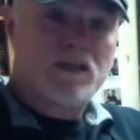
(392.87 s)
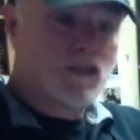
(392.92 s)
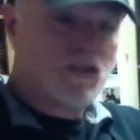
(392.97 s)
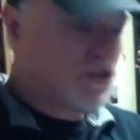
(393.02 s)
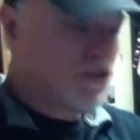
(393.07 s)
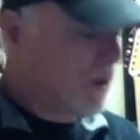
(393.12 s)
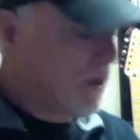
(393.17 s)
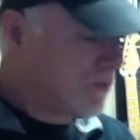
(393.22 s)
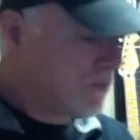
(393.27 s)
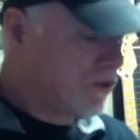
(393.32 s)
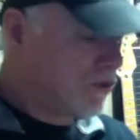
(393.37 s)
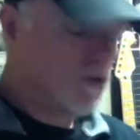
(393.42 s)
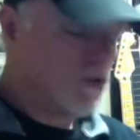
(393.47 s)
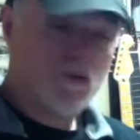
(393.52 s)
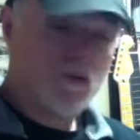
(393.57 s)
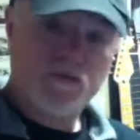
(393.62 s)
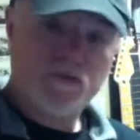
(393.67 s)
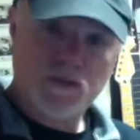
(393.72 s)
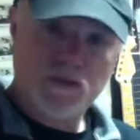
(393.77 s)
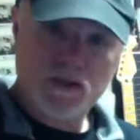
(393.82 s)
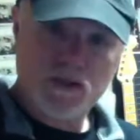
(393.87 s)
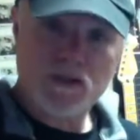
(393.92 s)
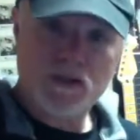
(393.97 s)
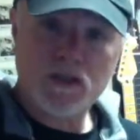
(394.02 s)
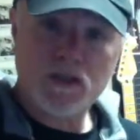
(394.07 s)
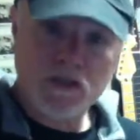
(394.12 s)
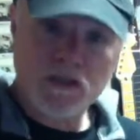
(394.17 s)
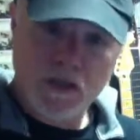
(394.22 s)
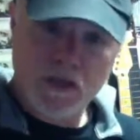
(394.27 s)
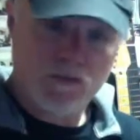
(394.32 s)
a substitute for the
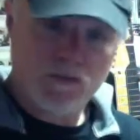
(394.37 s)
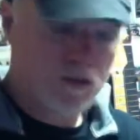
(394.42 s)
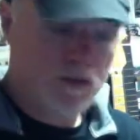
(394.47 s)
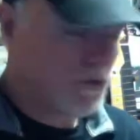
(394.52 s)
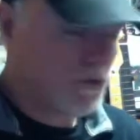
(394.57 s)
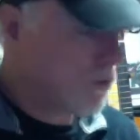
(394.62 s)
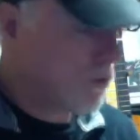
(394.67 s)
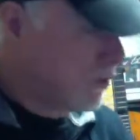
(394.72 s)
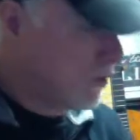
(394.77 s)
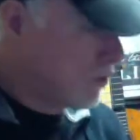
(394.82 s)
C7th chord,